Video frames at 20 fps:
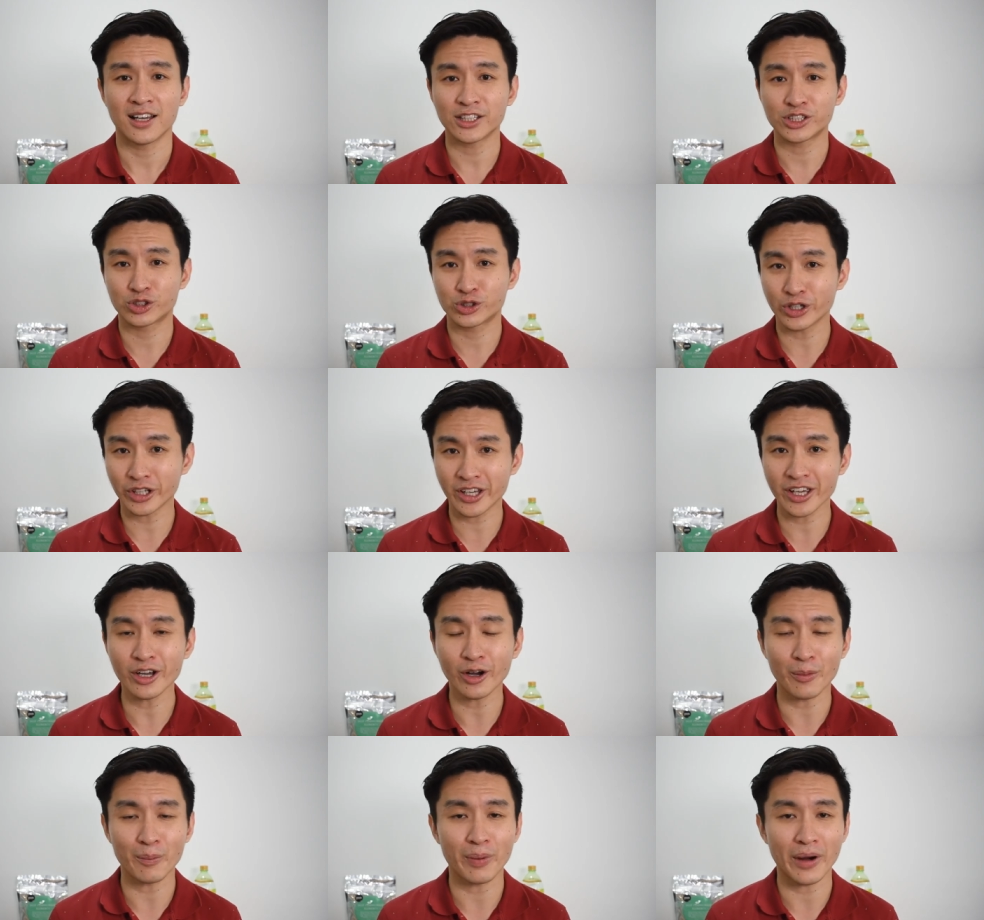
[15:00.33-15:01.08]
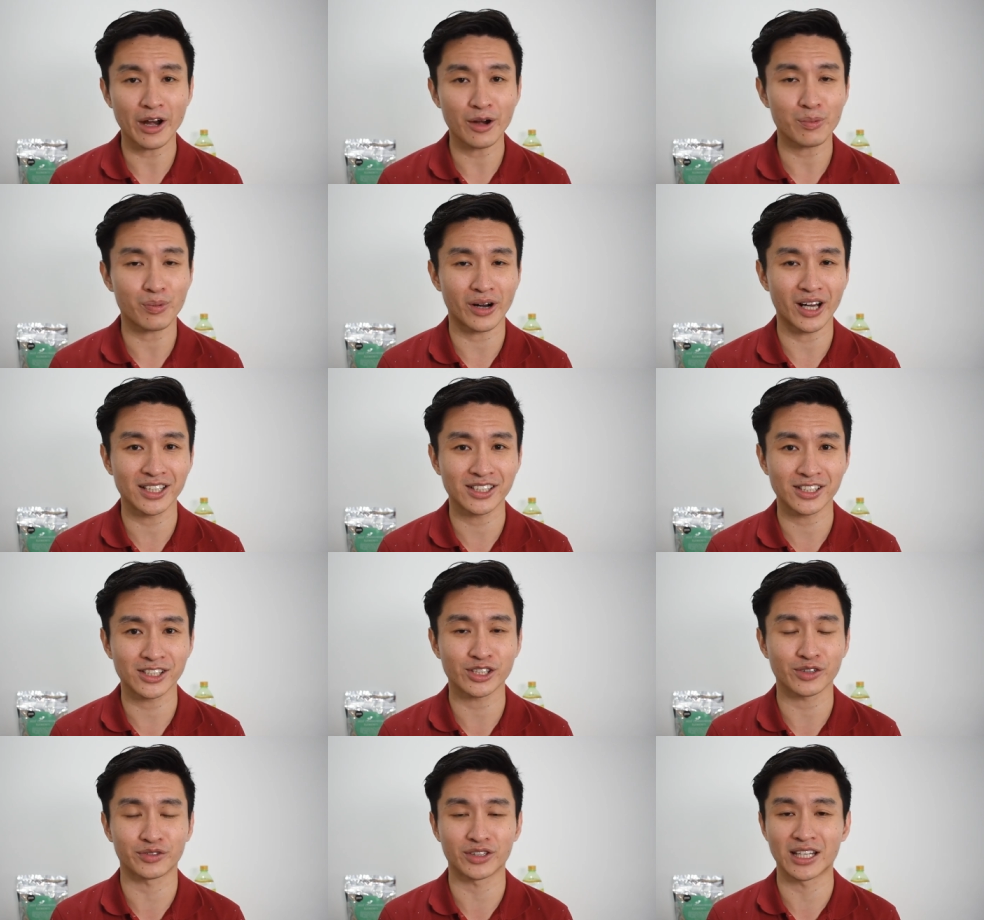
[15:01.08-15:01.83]
It's tricky comparing
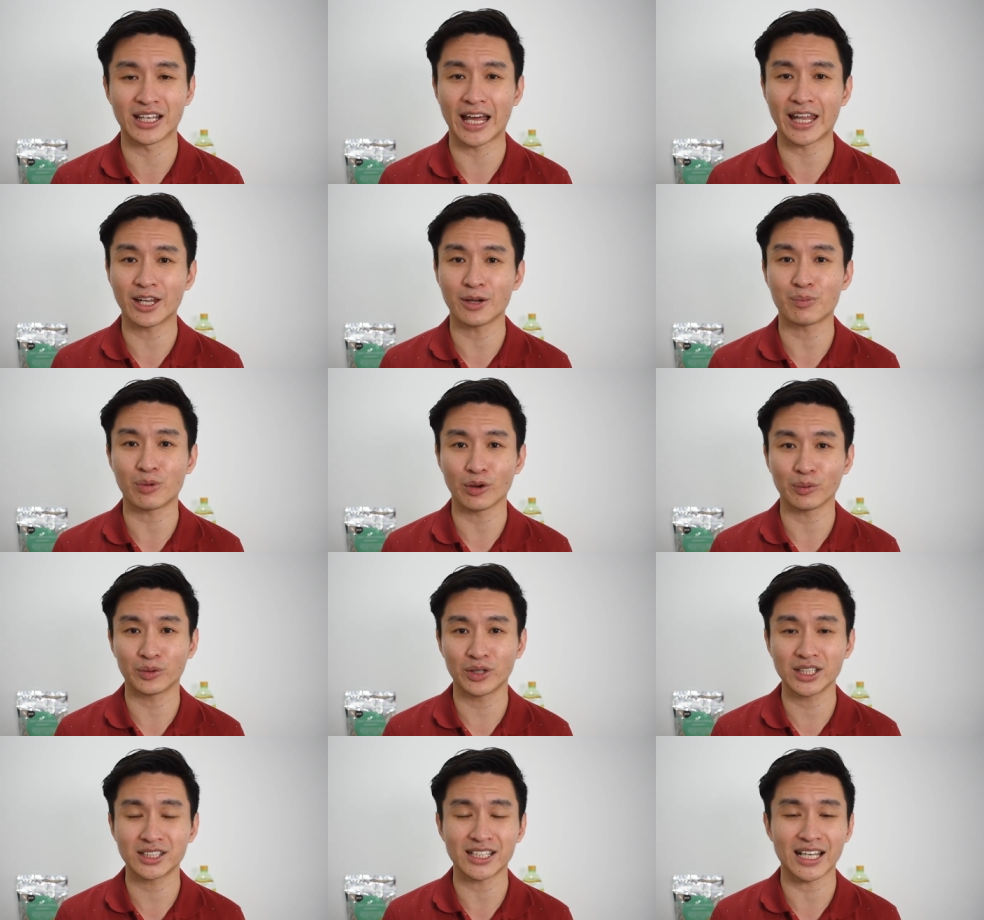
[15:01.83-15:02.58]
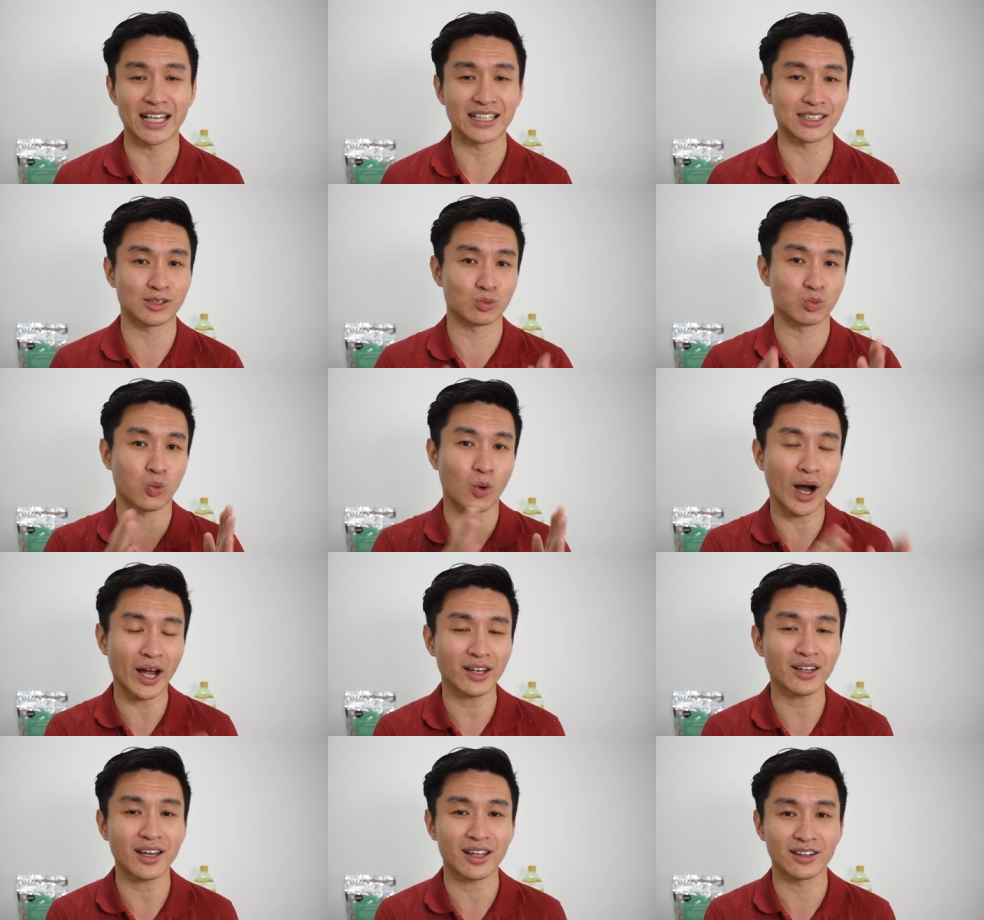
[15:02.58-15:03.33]
prices of the landed properties as
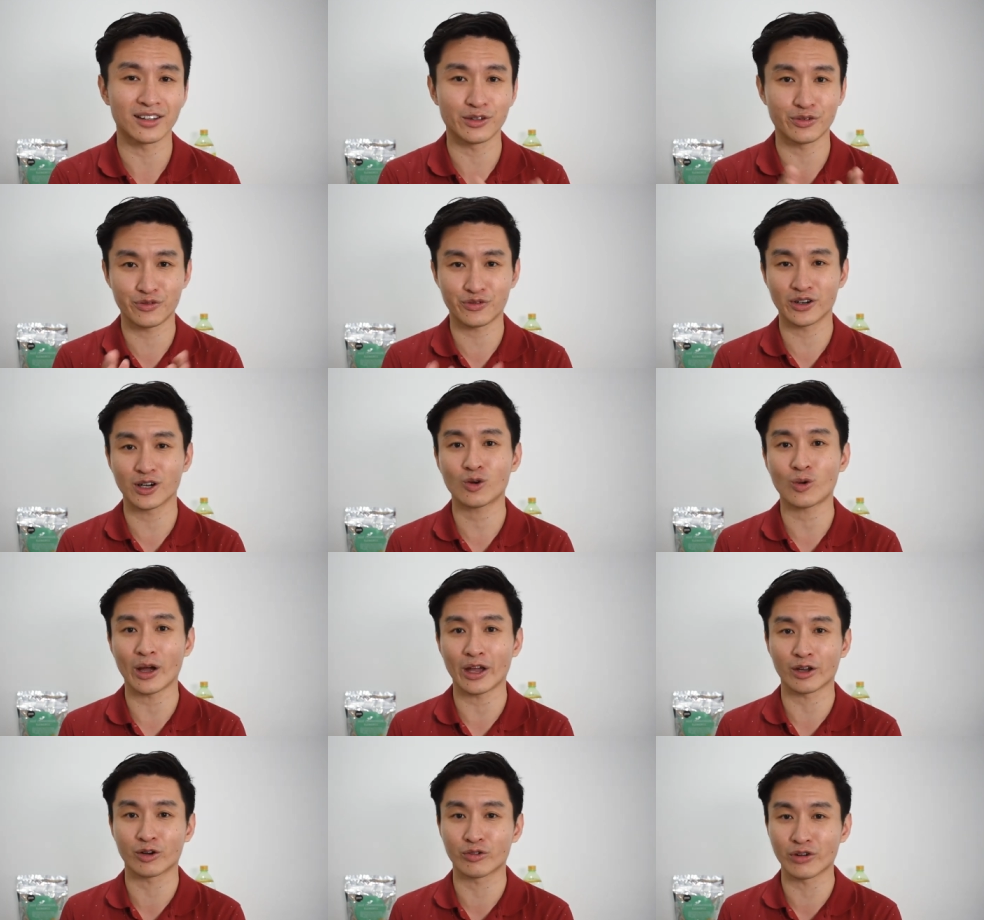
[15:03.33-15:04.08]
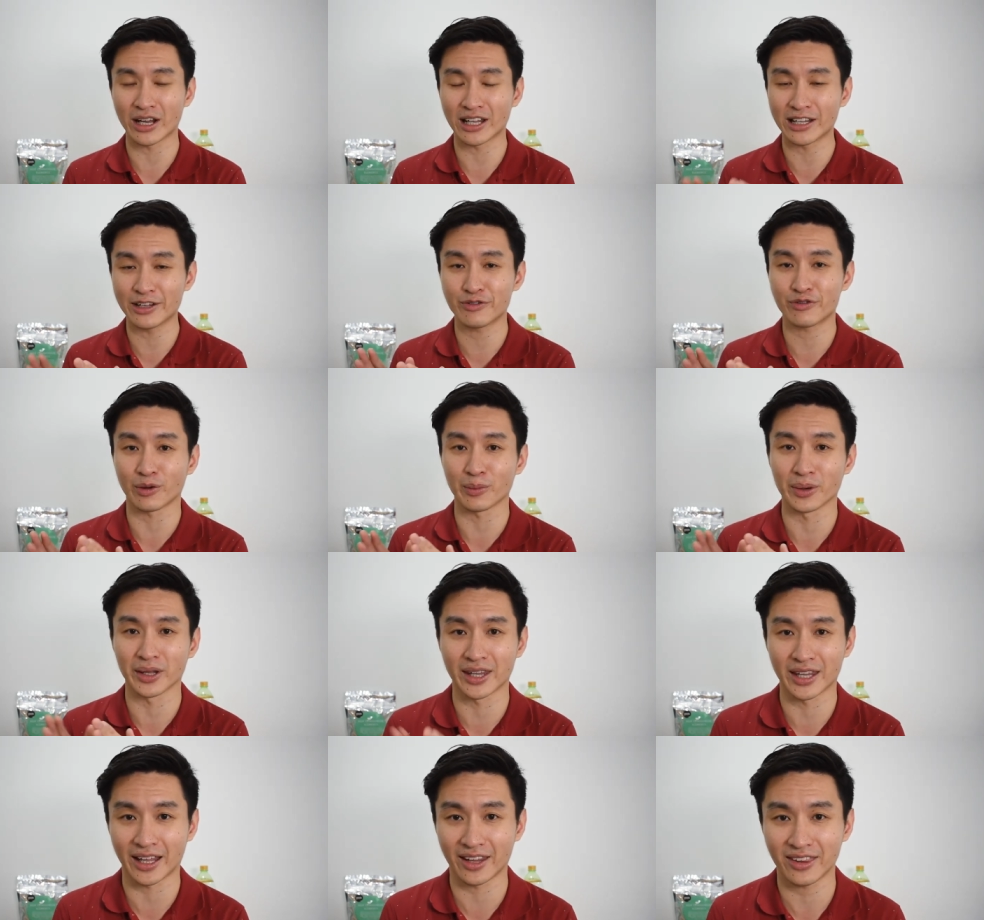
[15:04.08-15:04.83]
one can differ quite greatly from
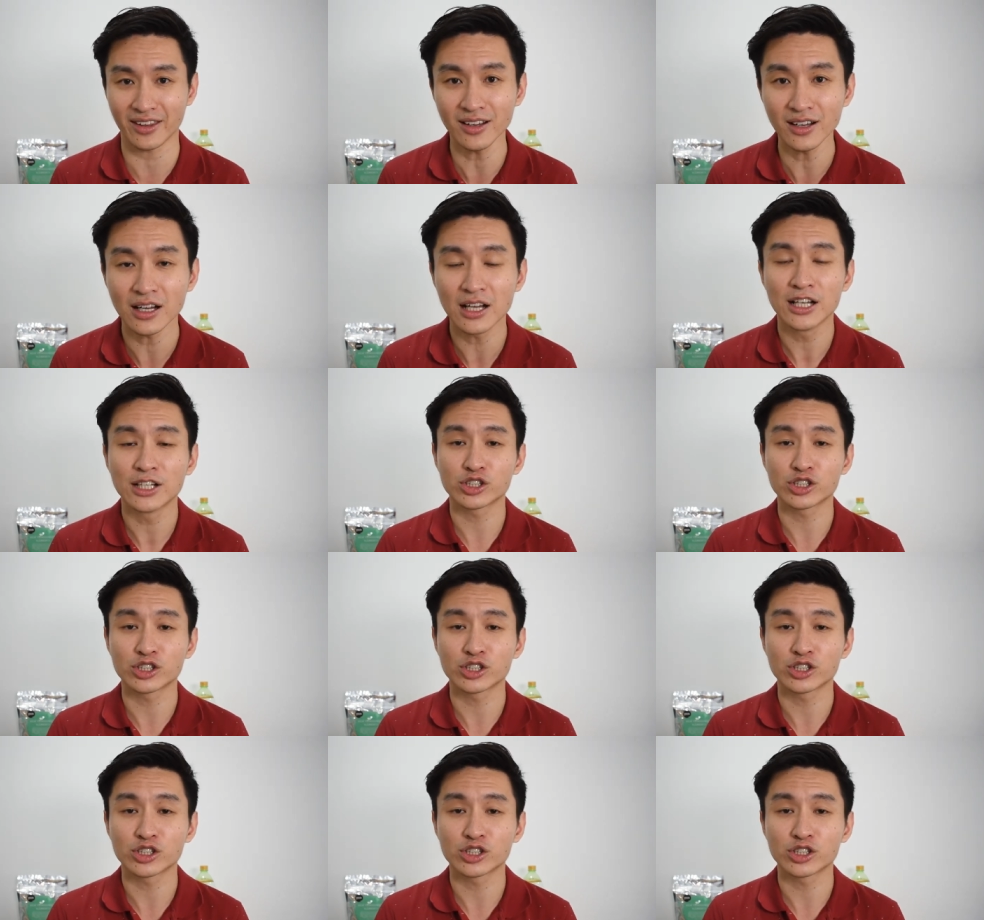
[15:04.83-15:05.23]
another,